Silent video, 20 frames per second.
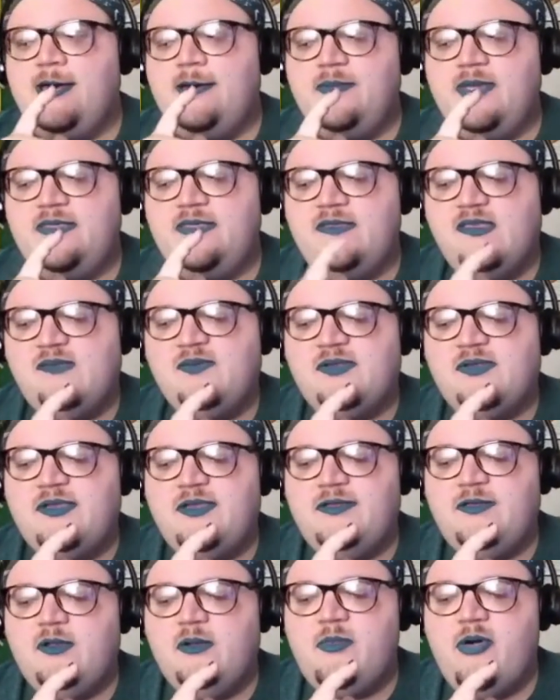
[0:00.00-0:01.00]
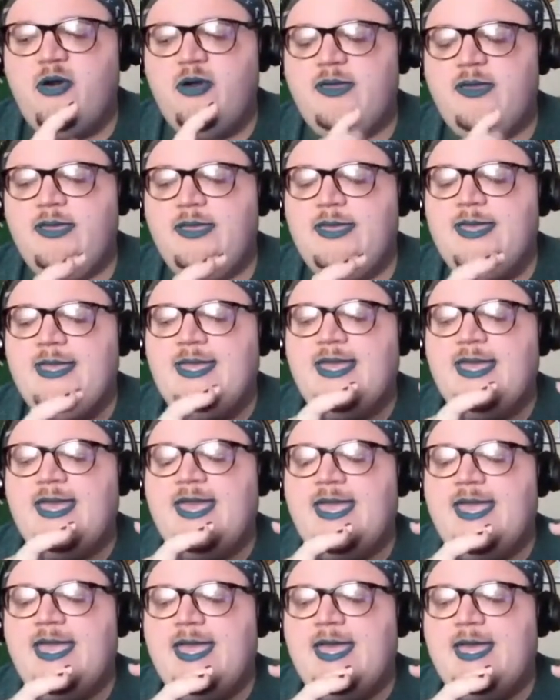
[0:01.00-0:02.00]
in this particular book,
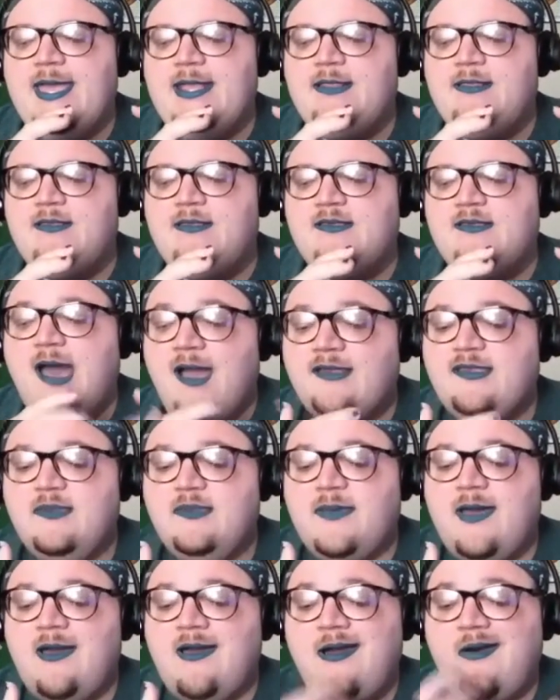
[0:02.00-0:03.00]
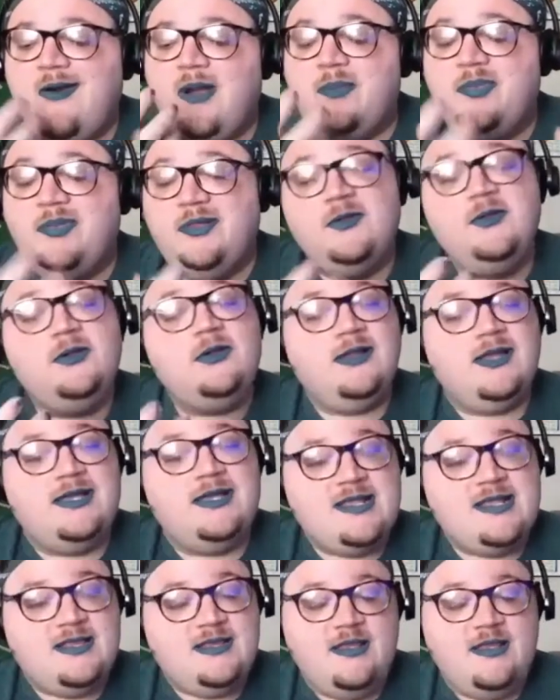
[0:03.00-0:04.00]
and talks about how our political
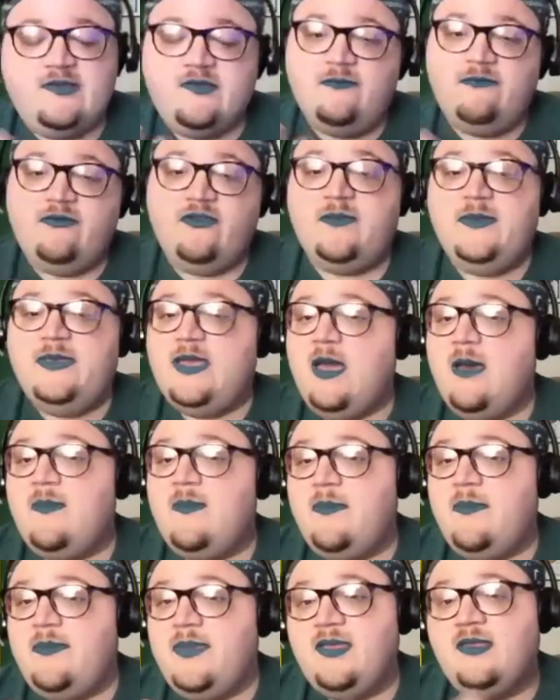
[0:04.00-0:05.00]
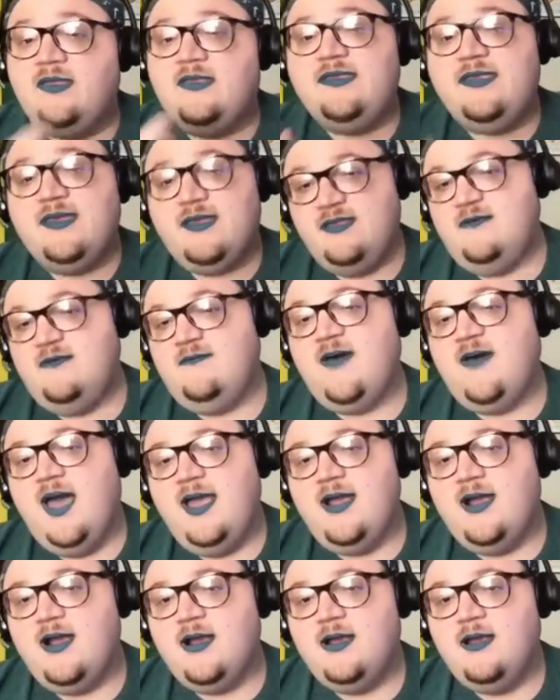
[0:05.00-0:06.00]
identity has sort of just become a big
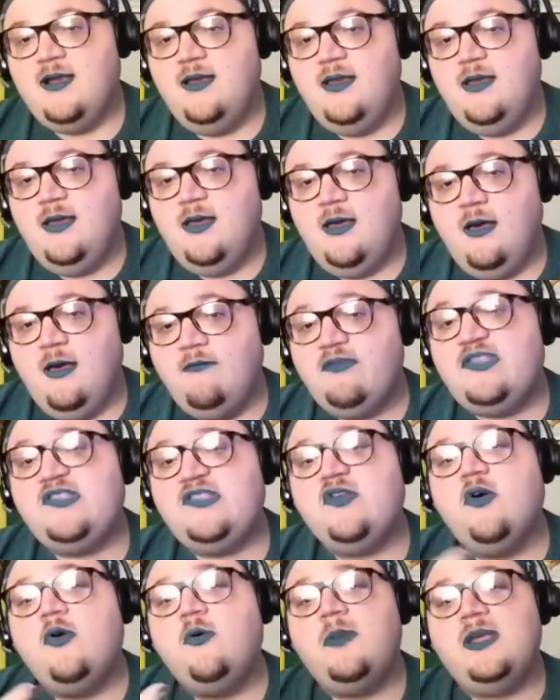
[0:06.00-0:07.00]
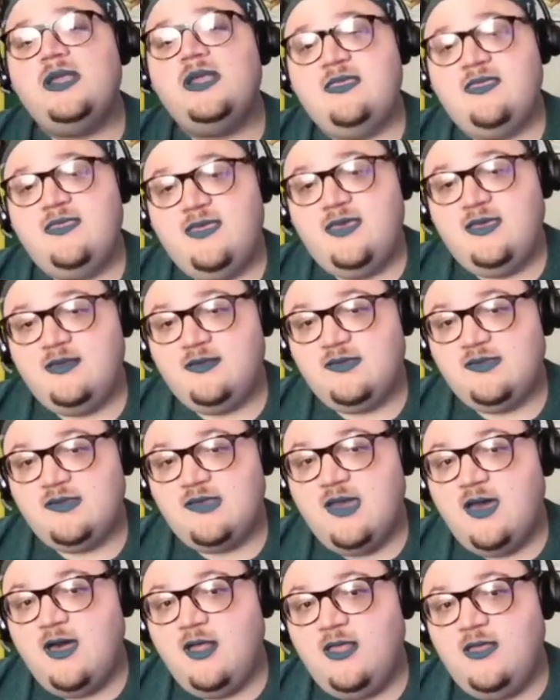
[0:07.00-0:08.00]
signifier of so many things to
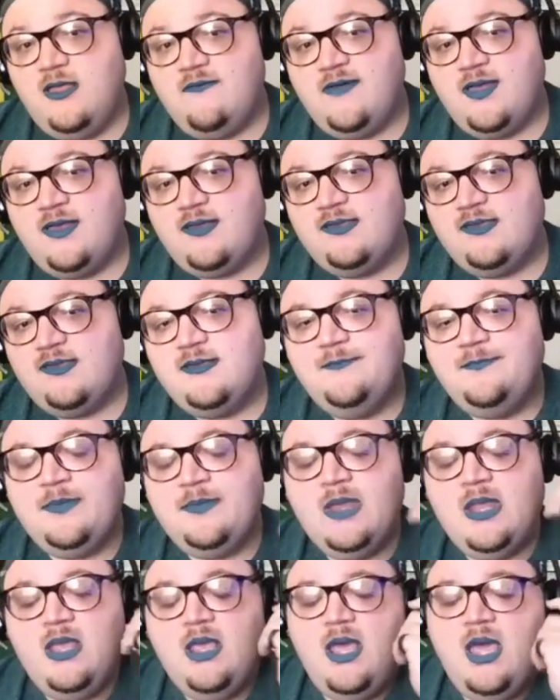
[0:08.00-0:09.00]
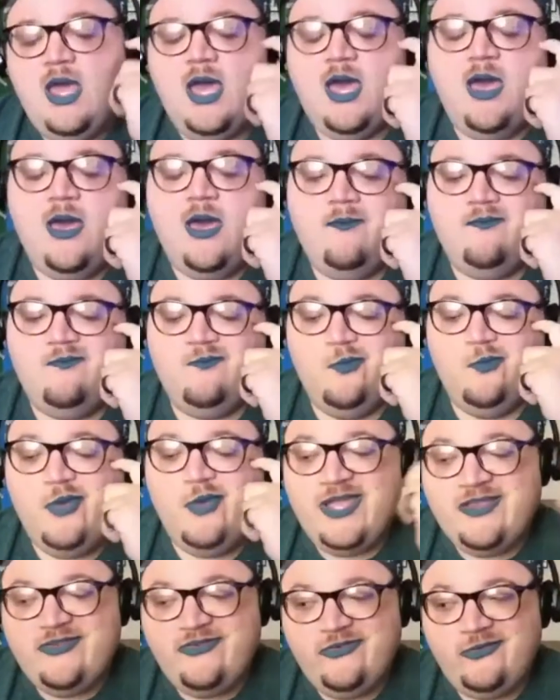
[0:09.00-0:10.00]
all of us.
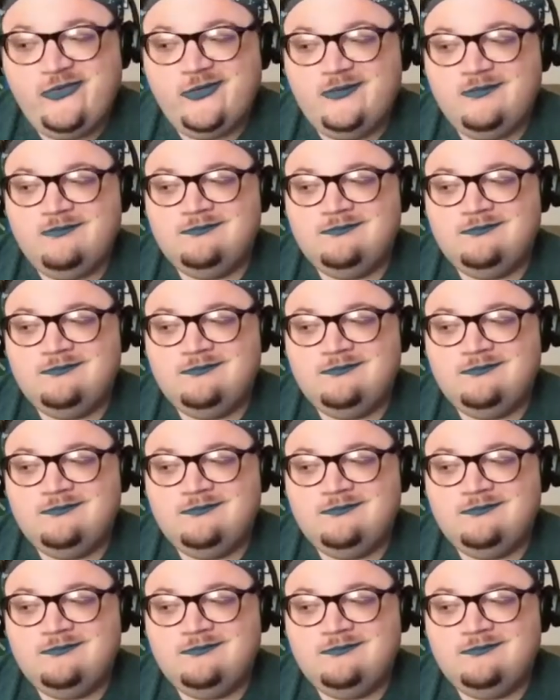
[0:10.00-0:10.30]
Which,